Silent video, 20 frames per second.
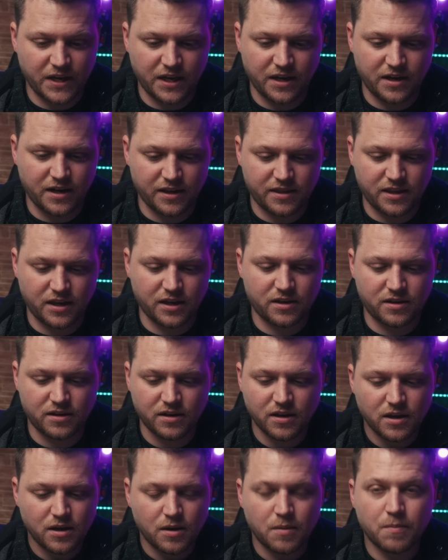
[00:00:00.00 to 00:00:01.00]
And I think
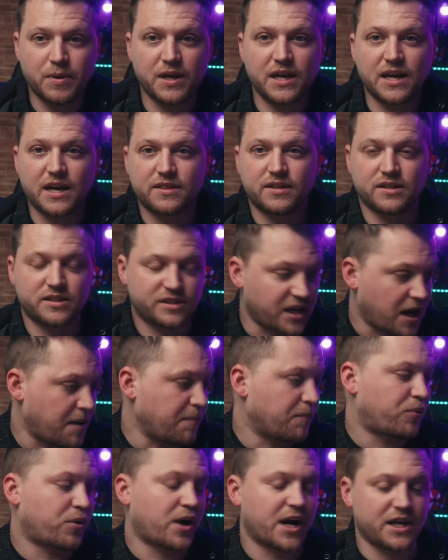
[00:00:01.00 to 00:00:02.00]
being at the
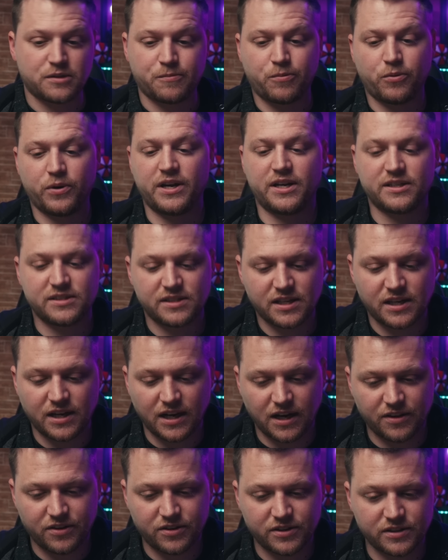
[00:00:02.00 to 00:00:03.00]
same price point as the
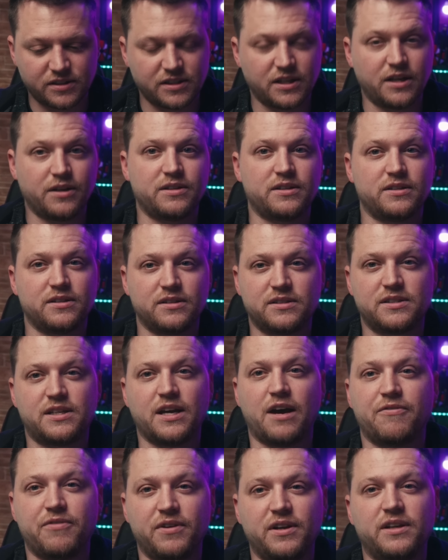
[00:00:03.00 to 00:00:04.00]
others, it
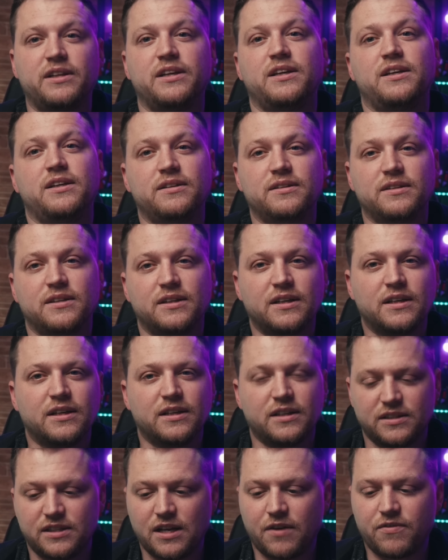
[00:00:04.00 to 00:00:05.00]
definitely
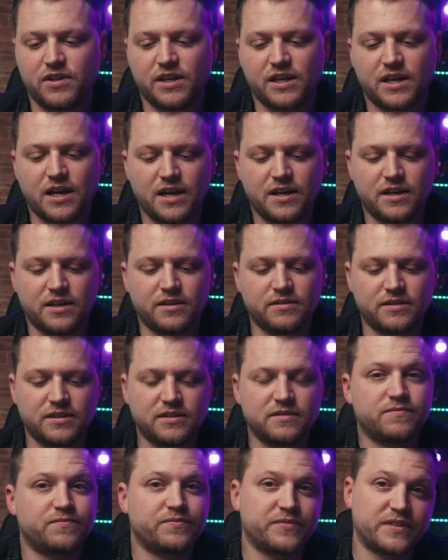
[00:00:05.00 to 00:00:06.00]
kind of
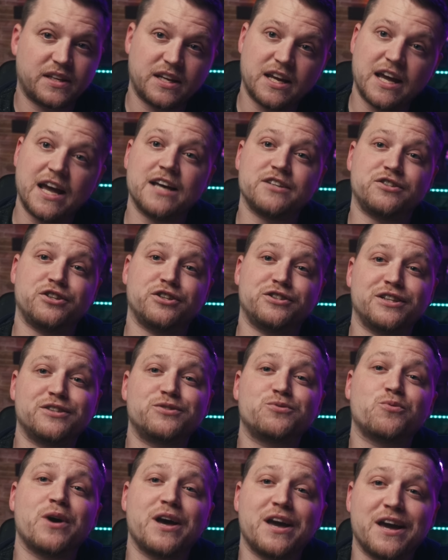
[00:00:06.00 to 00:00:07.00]
edges
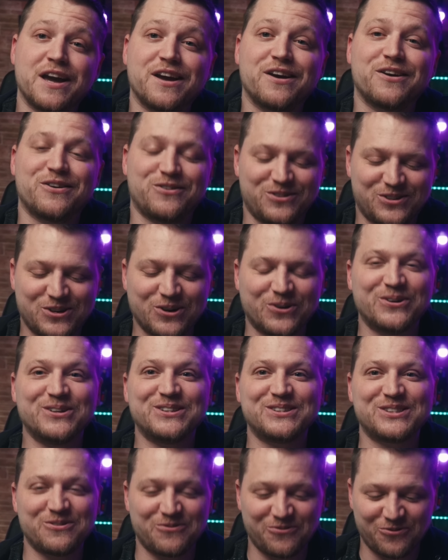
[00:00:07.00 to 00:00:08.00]
its way
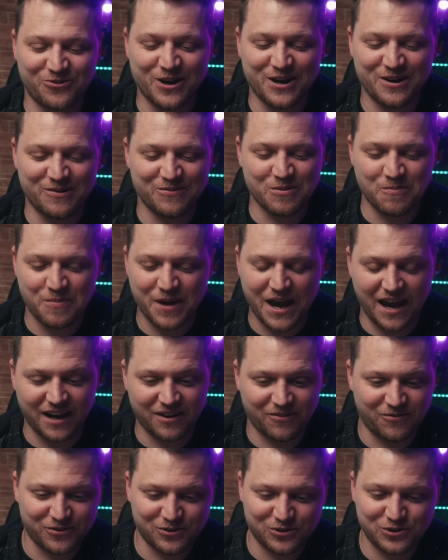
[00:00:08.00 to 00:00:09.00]
towards the front of the
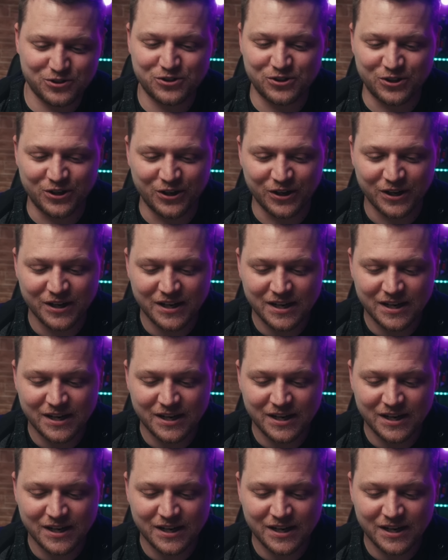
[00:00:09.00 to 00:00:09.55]
pack for sure.